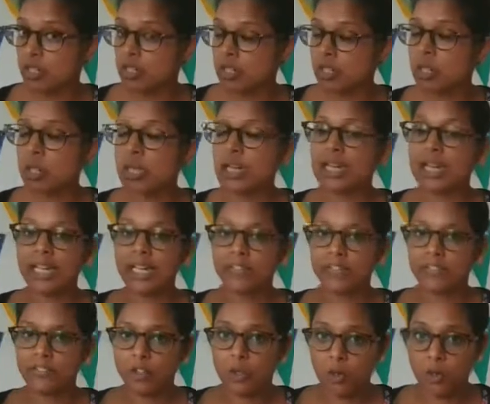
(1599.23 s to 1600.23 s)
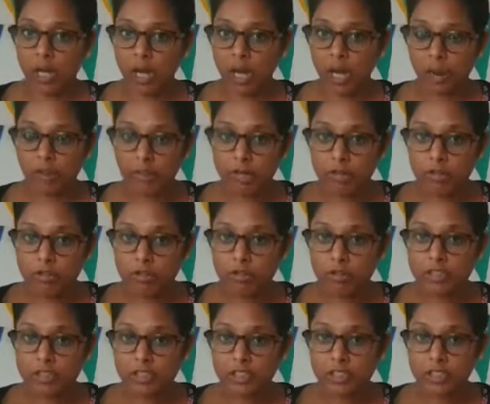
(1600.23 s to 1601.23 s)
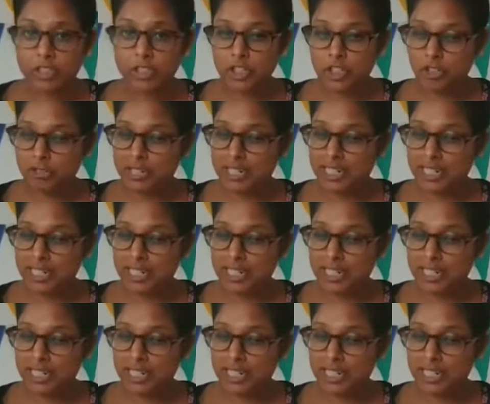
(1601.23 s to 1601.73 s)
if you come across the tricky